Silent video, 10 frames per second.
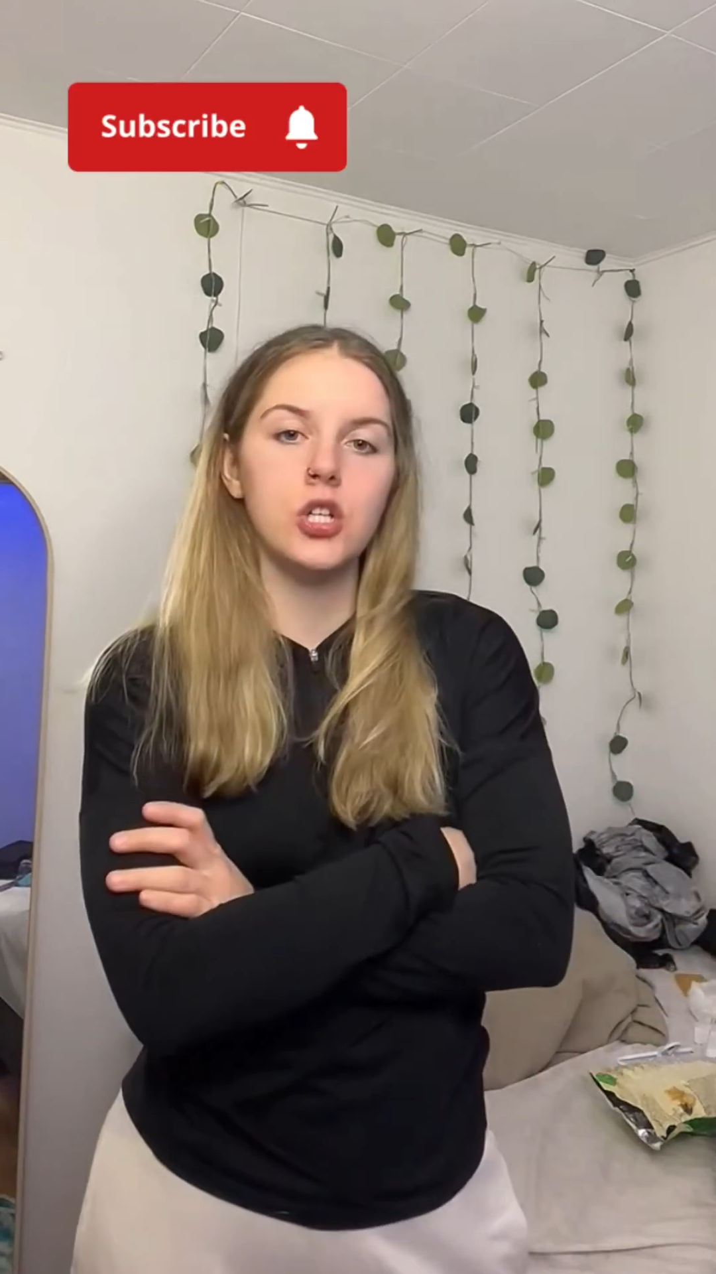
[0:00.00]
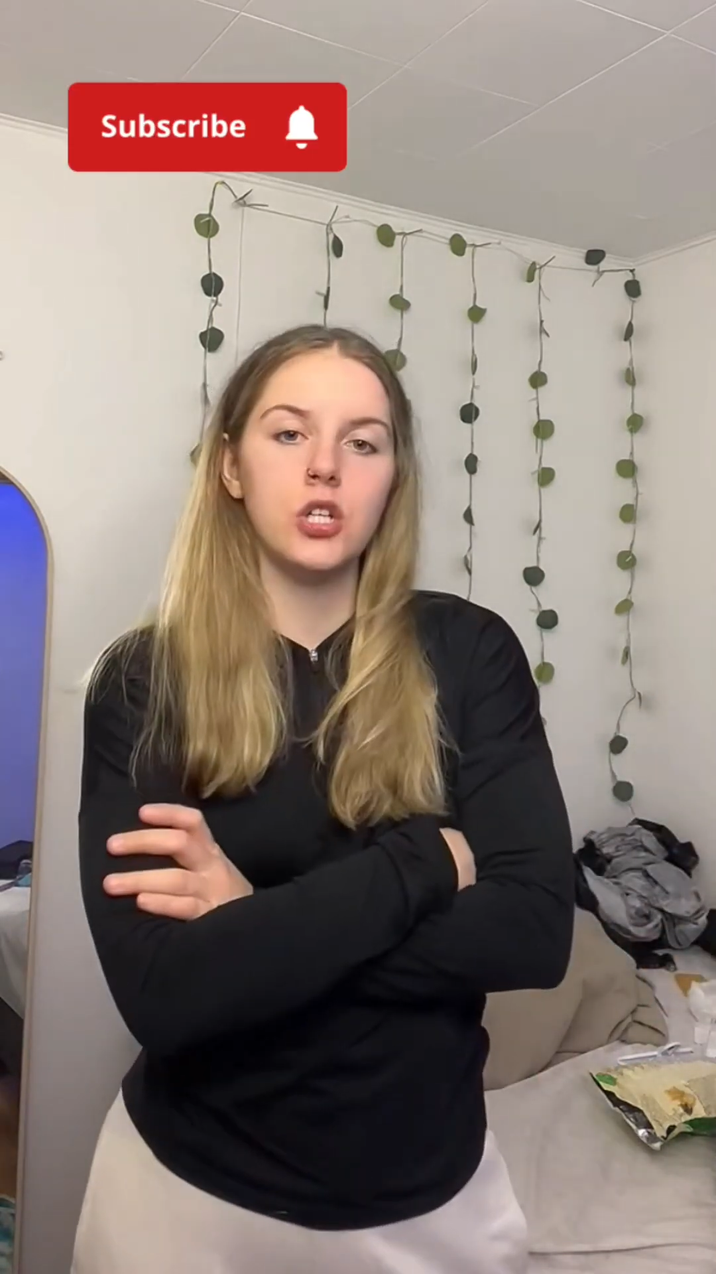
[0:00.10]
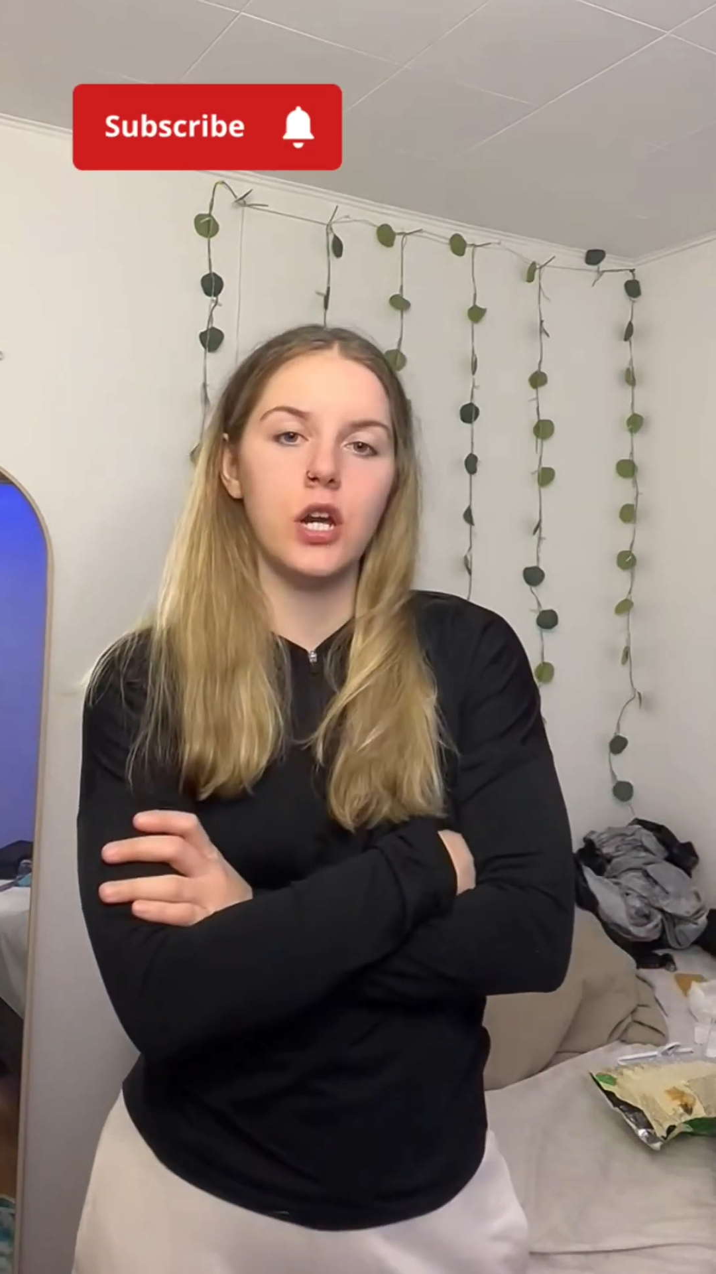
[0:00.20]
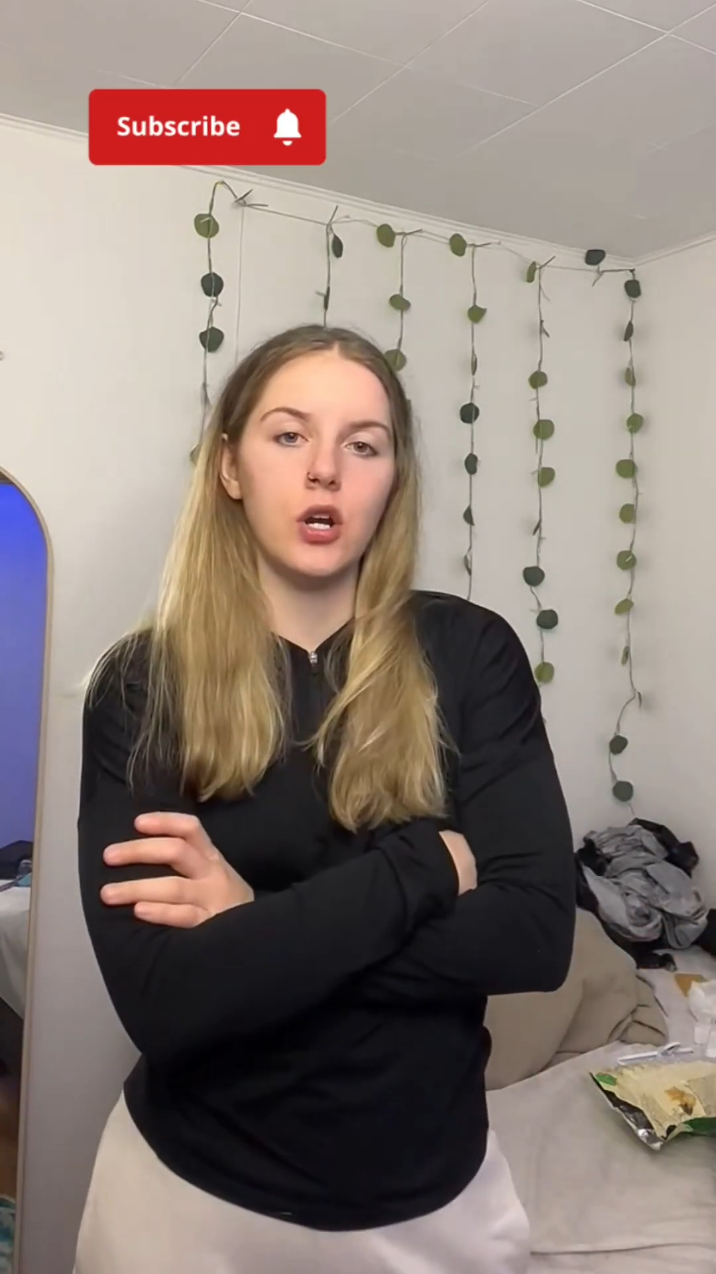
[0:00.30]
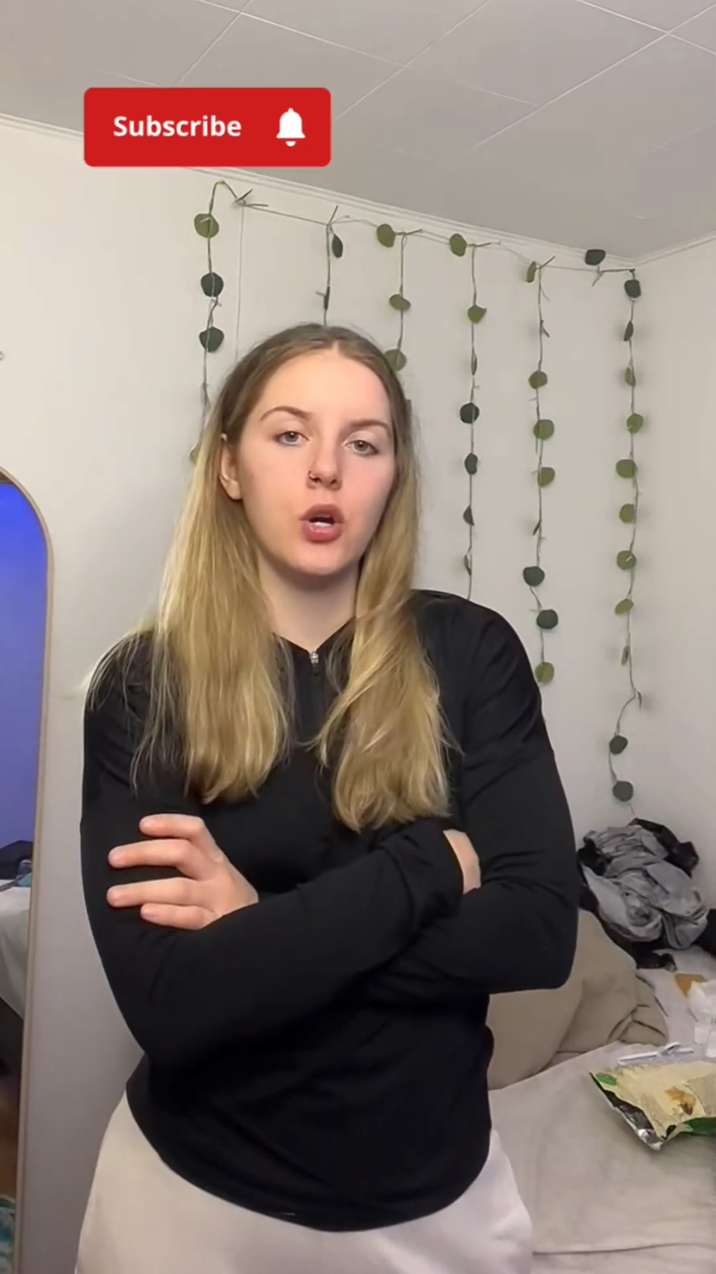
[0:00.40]

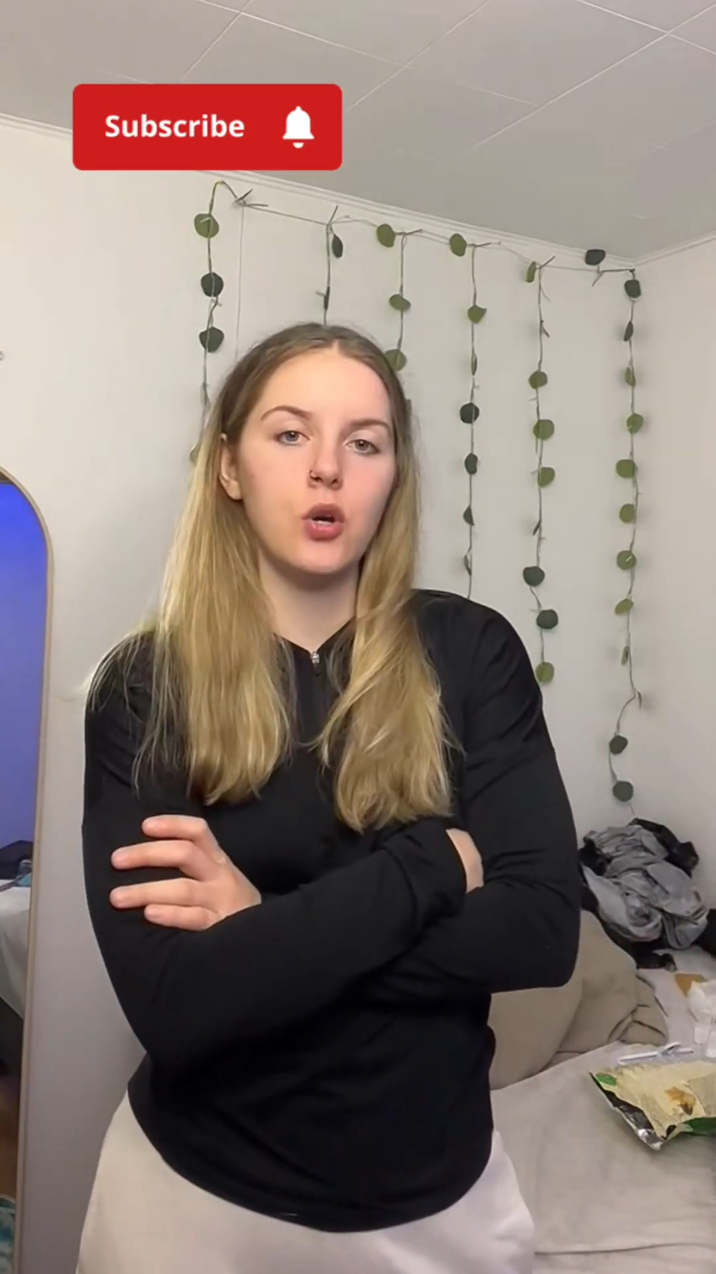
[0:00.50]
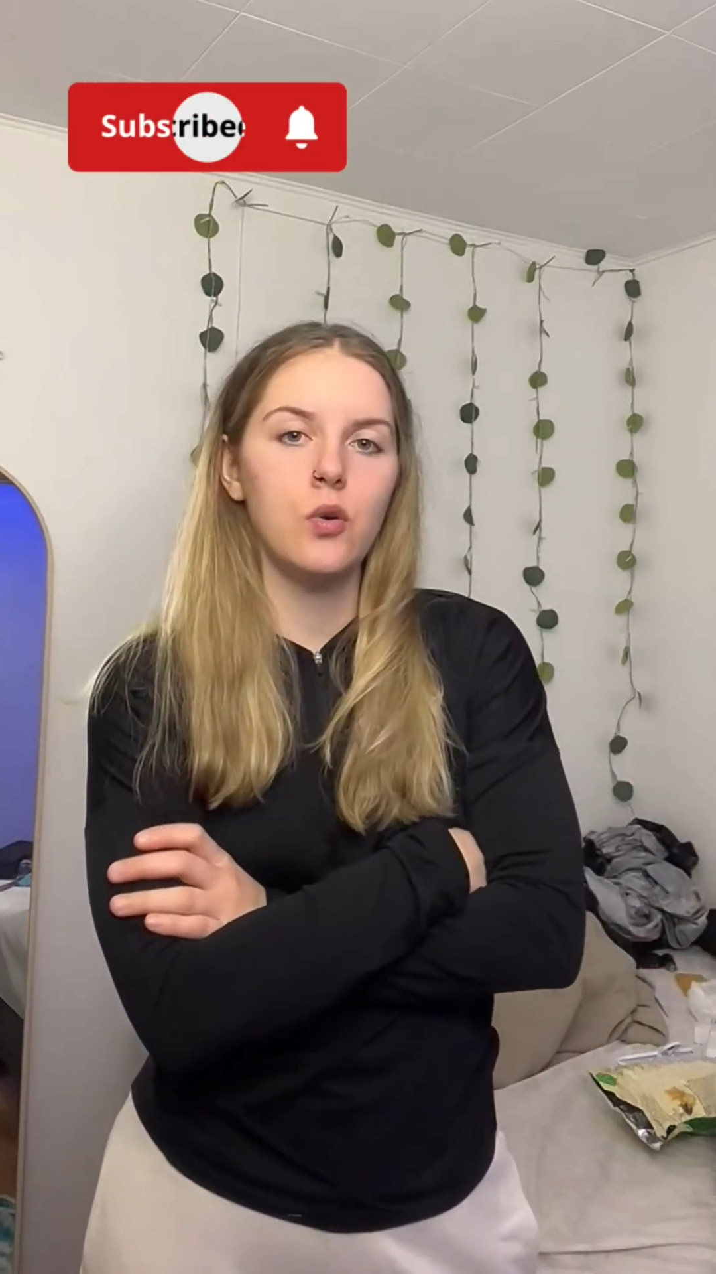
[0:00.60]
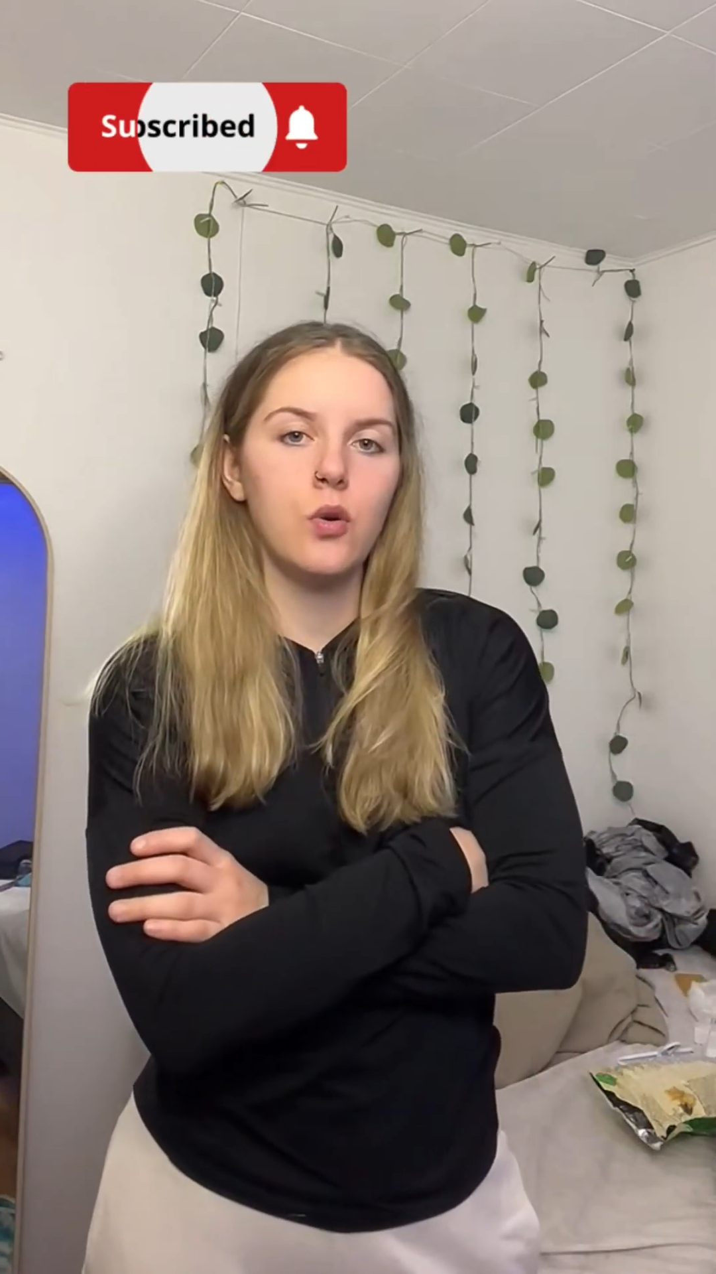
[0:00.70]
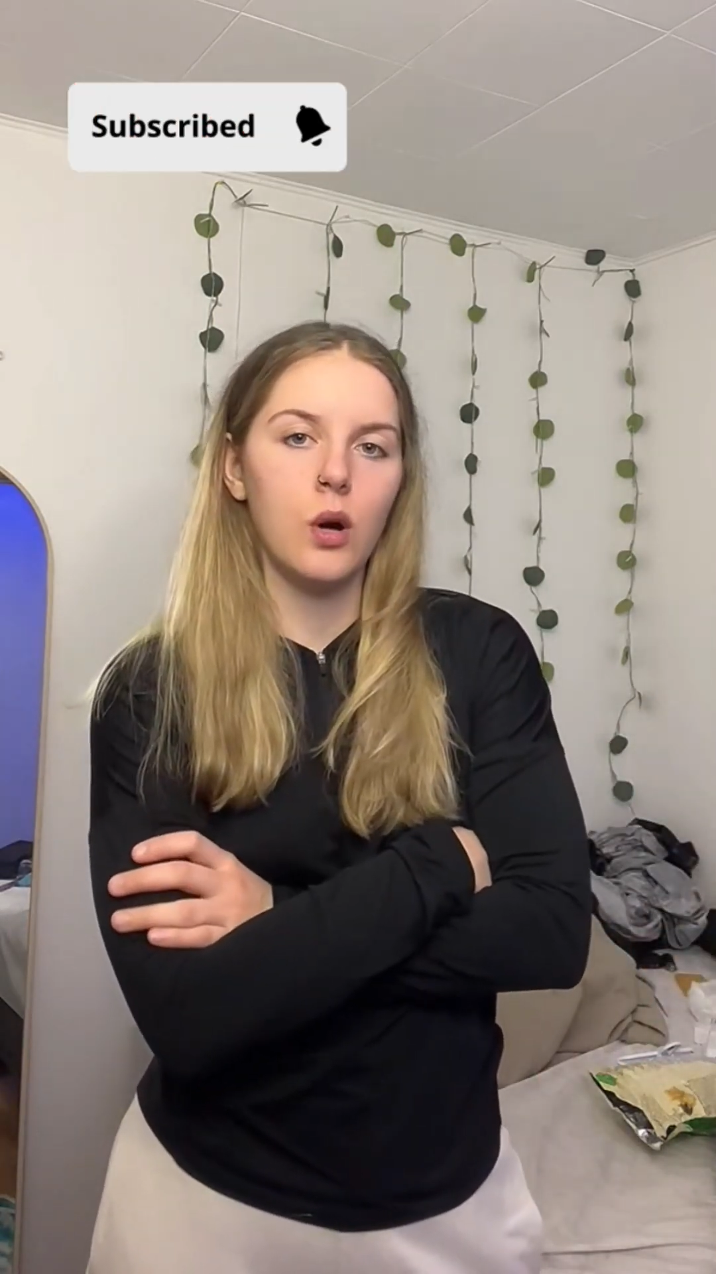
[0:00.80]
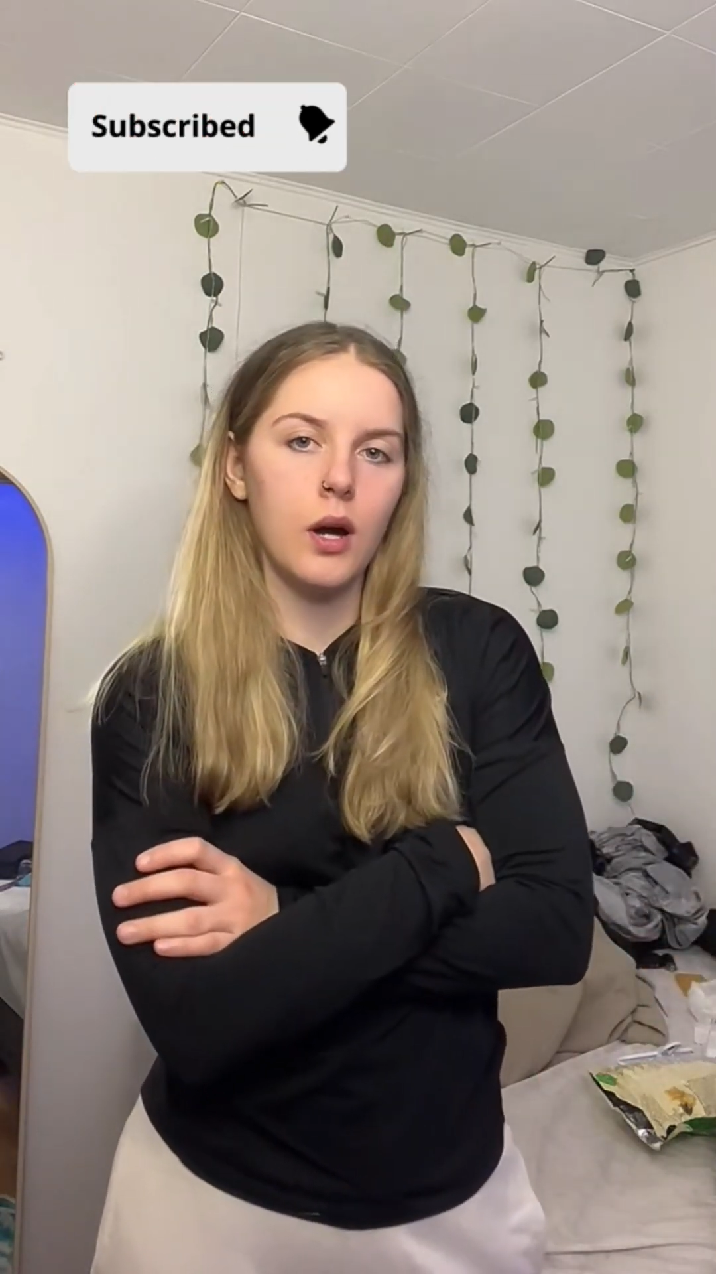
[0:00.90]

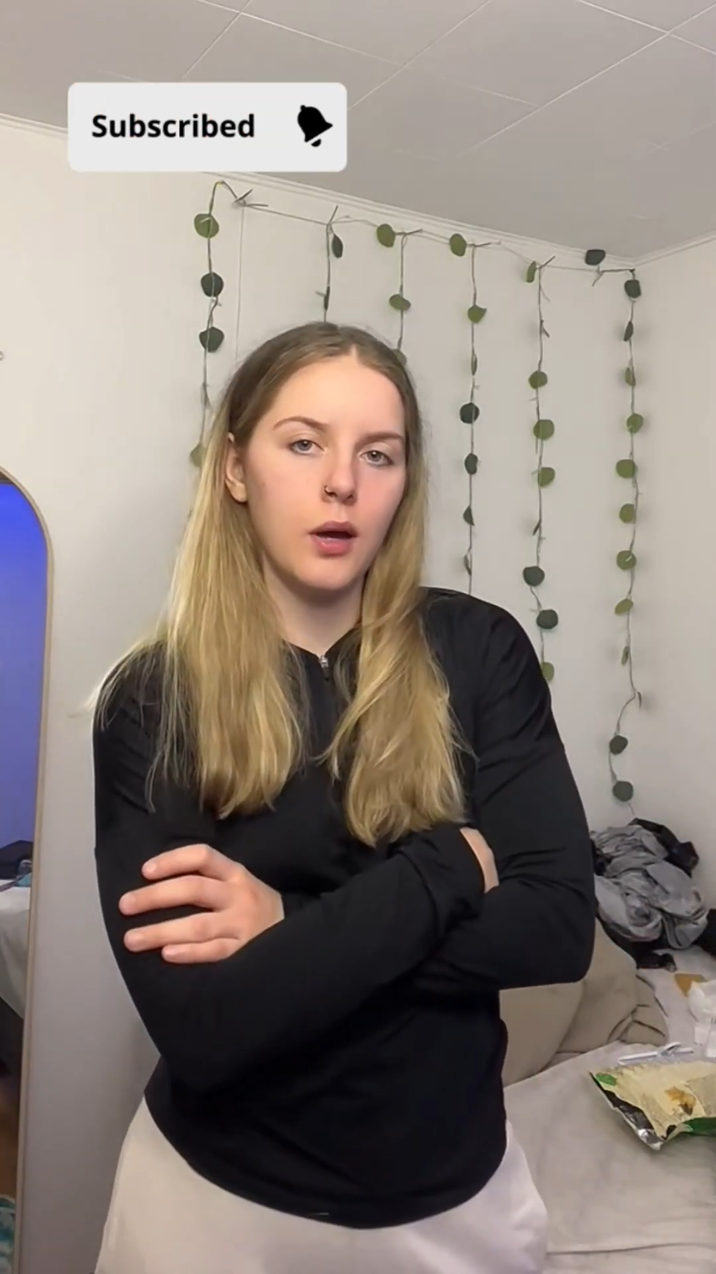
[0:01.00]
Janeiro